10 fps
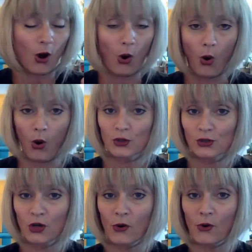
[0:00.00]

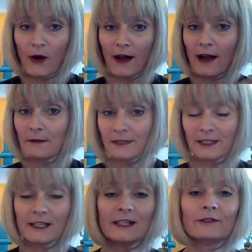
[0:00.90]
Also, I'm
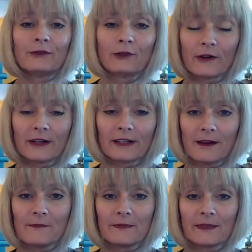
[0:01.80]
sitting here in
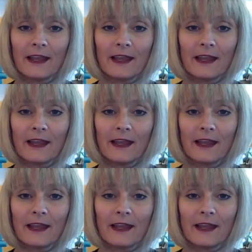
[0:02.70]
Florida,